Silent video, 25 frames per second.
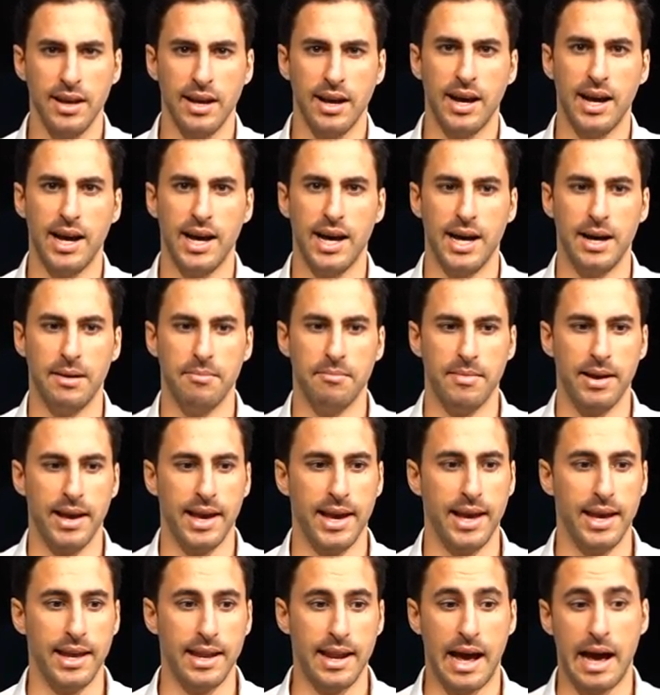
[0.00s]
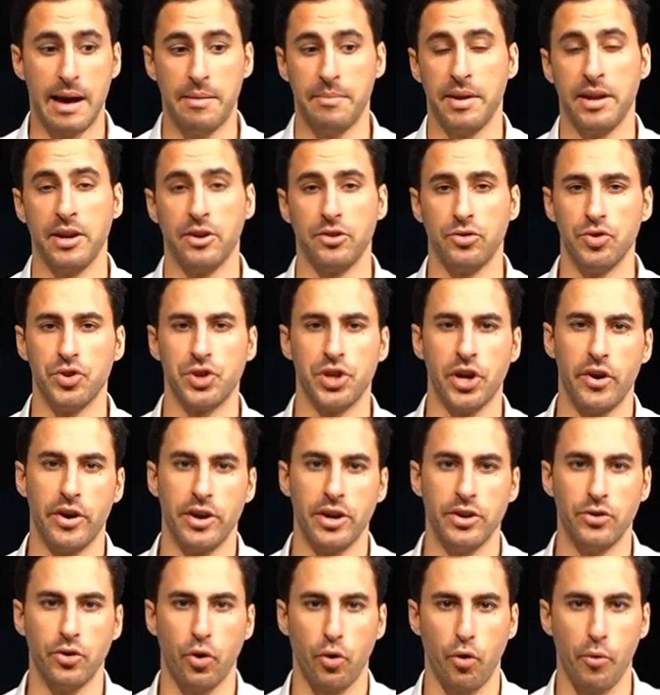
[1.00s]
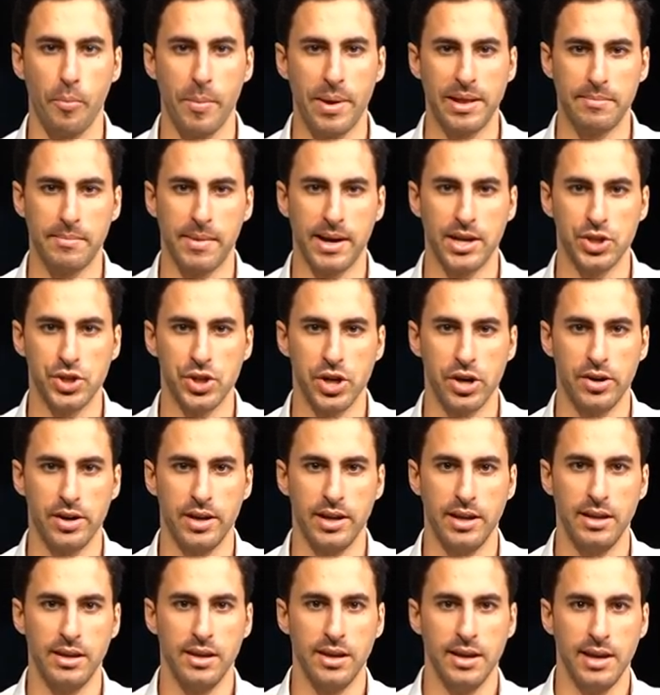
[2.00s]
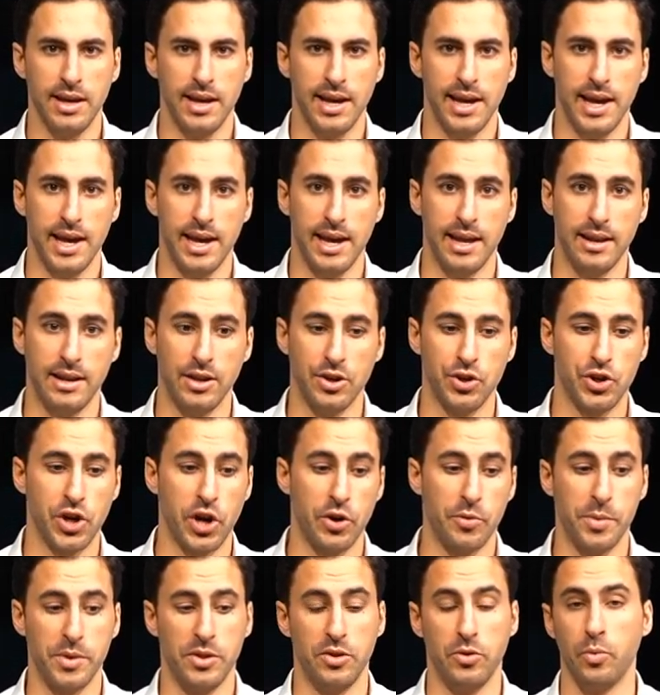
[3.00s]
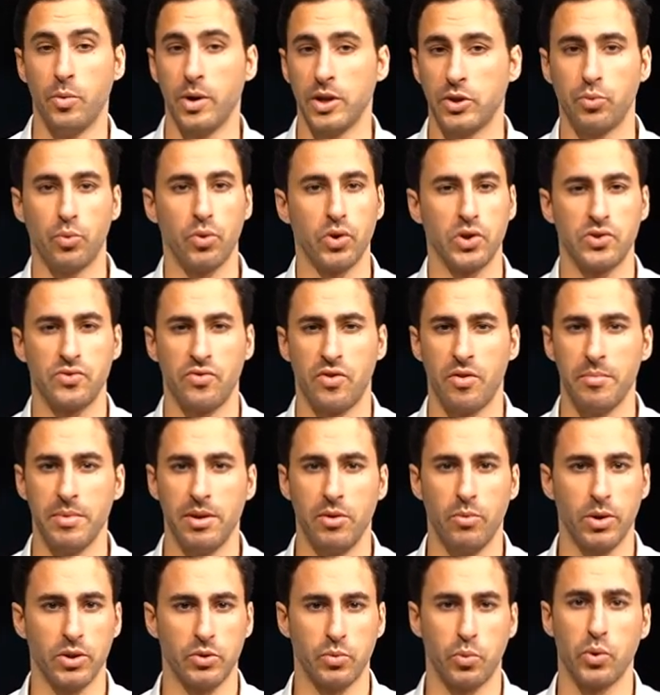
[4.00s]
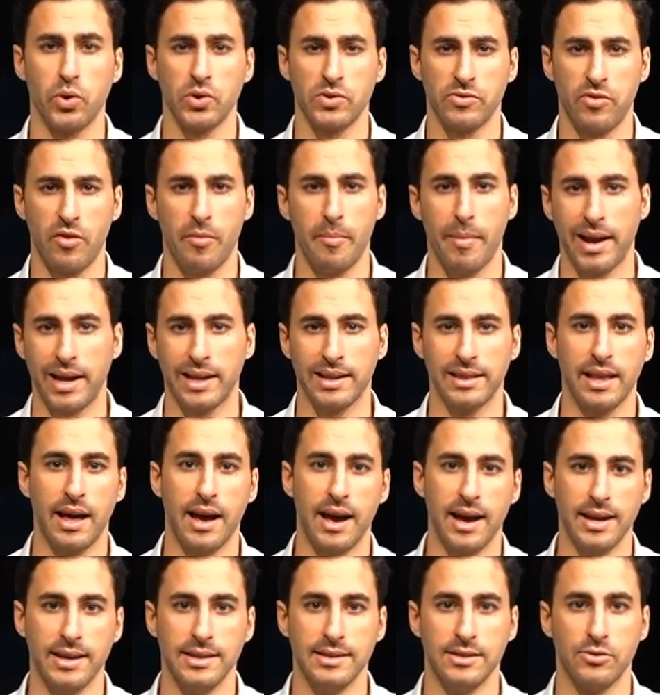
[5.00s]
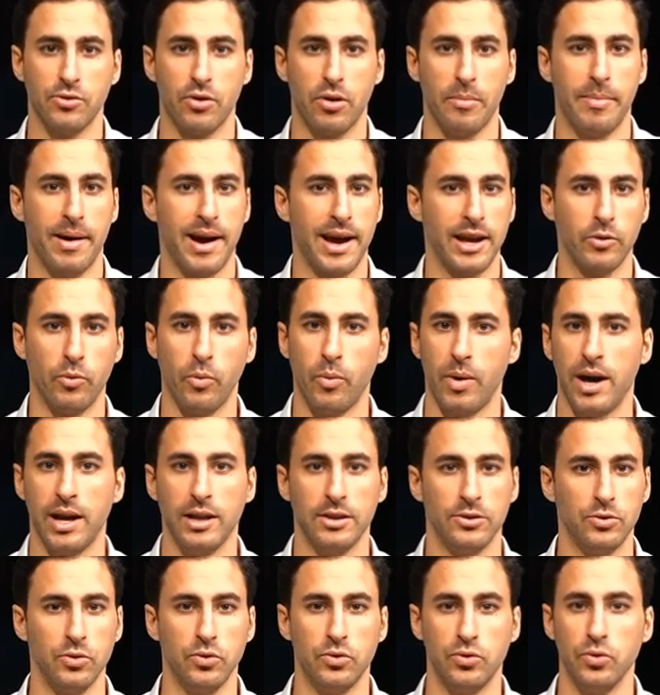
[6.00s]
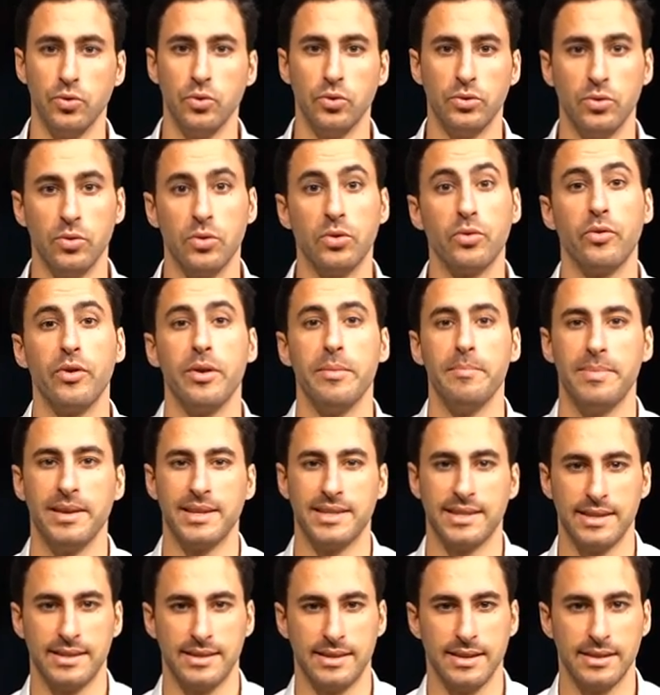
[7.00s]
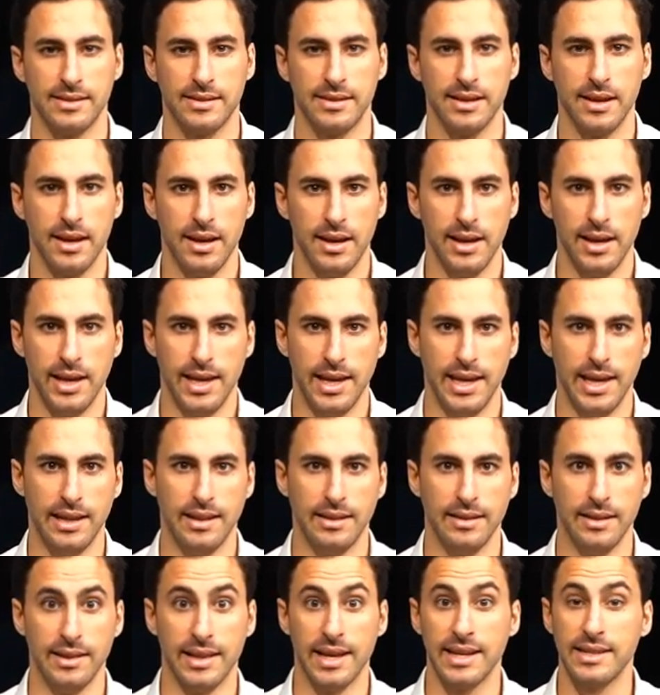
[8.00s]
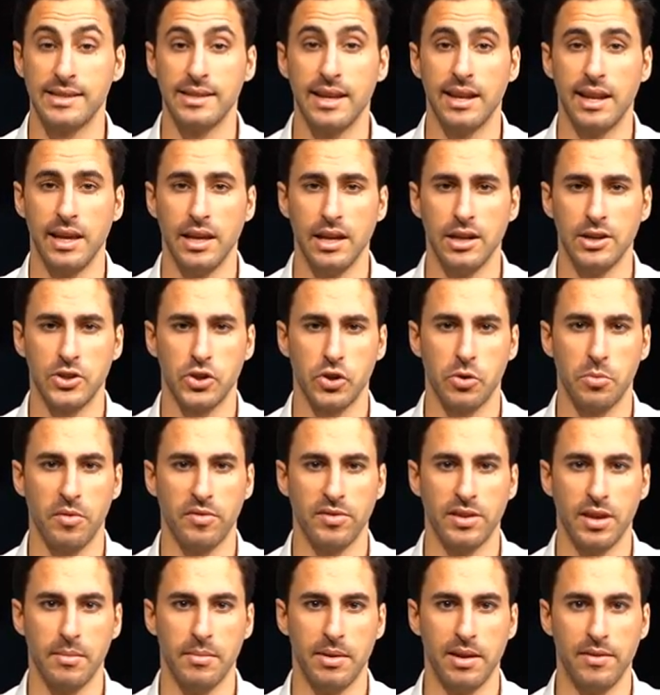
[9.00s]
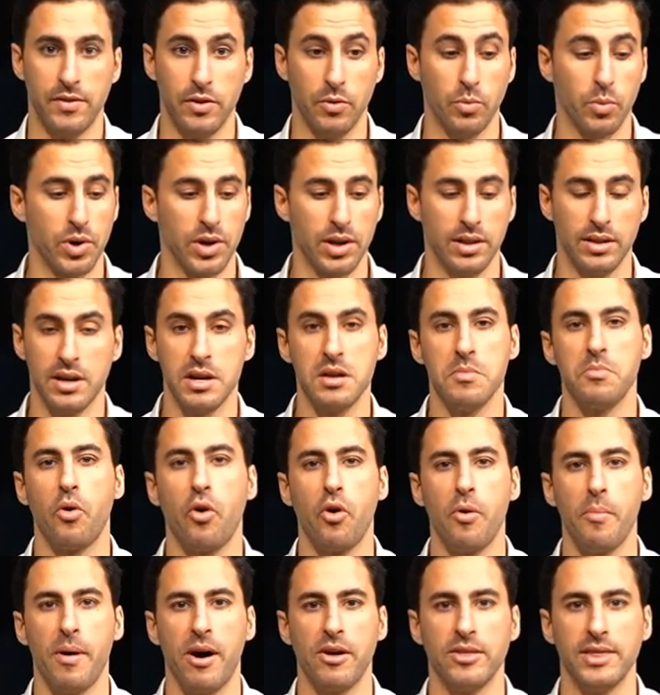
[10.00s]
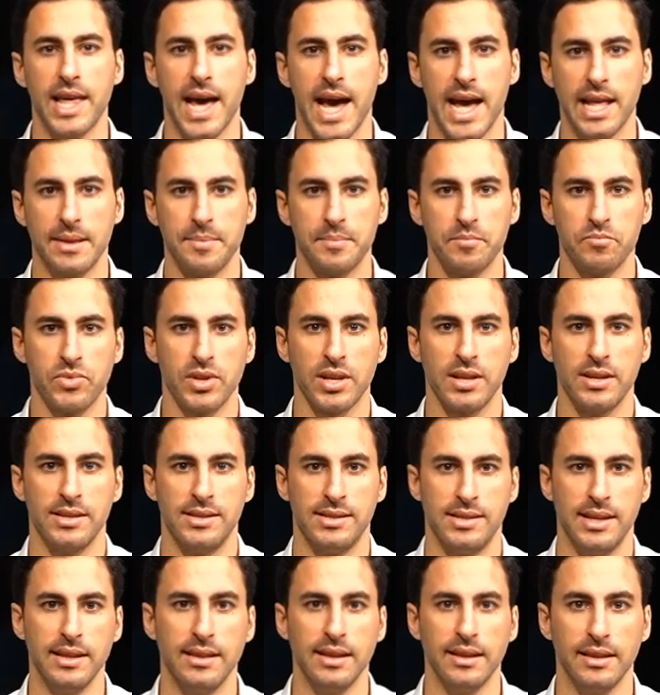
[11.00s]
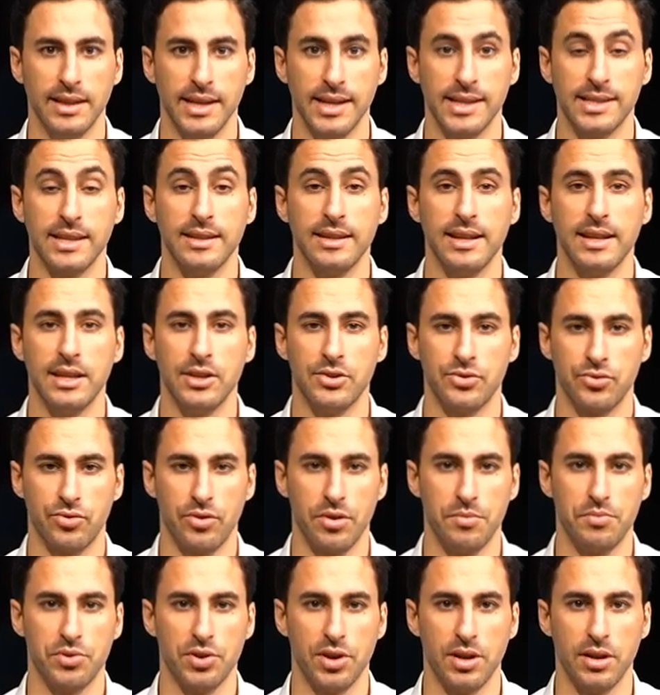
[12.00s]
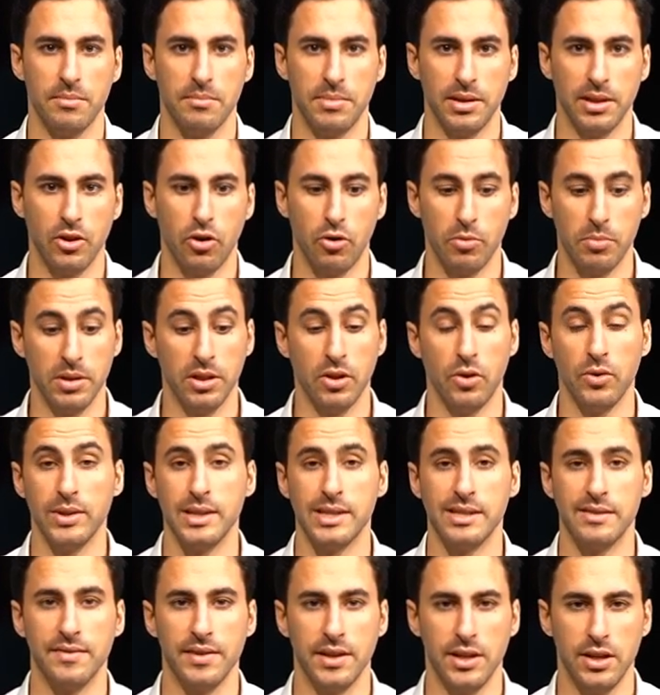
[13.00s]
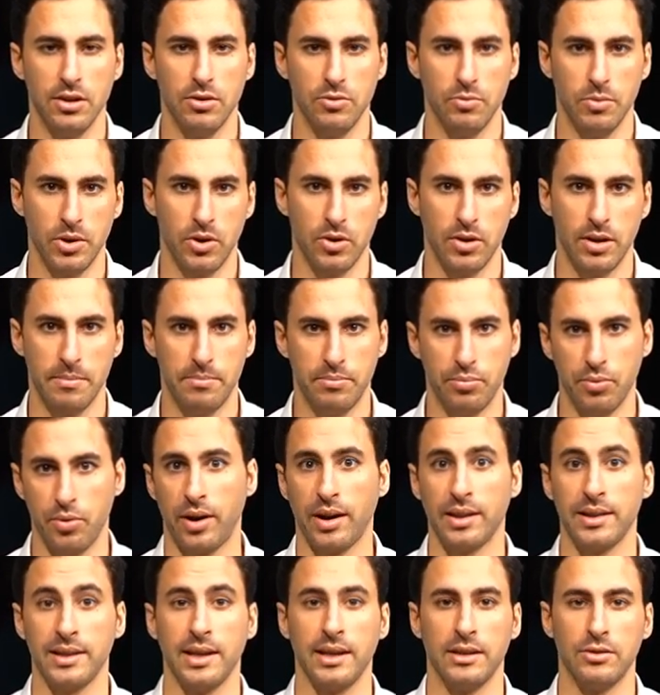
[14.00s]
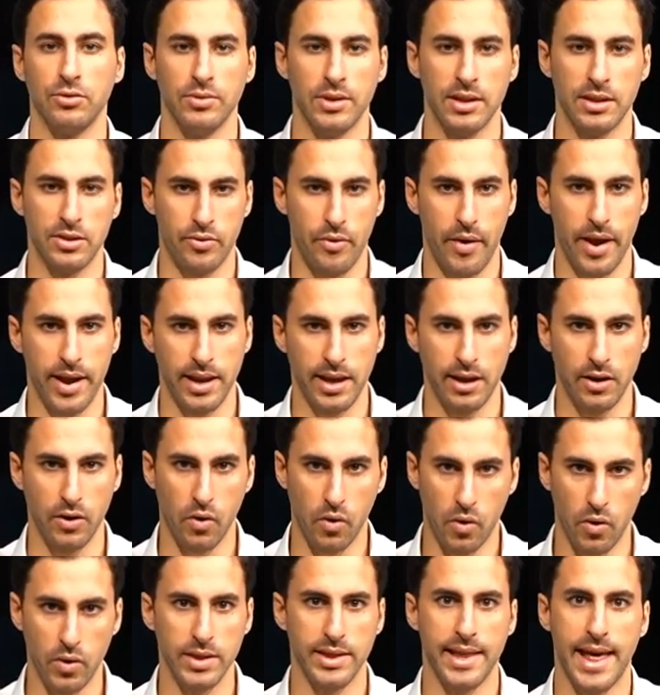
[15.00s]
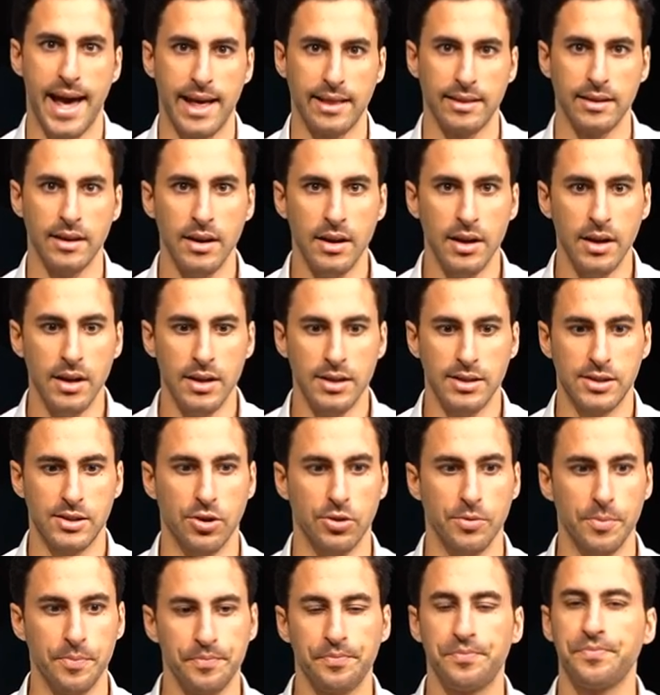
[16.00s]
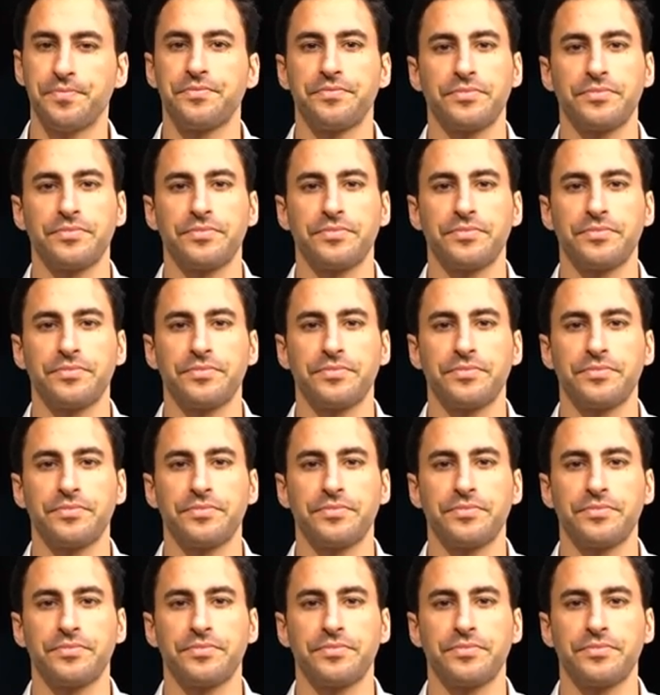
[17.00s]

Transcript: Um, and I'm here to share and document my journey and share with you what works for me, what works for my clients who are buying one to two to three businesses in less than a year, some of them. And if you want to learn more about that, see the links in the description below below this video. We're gonna put a link to the training on that. So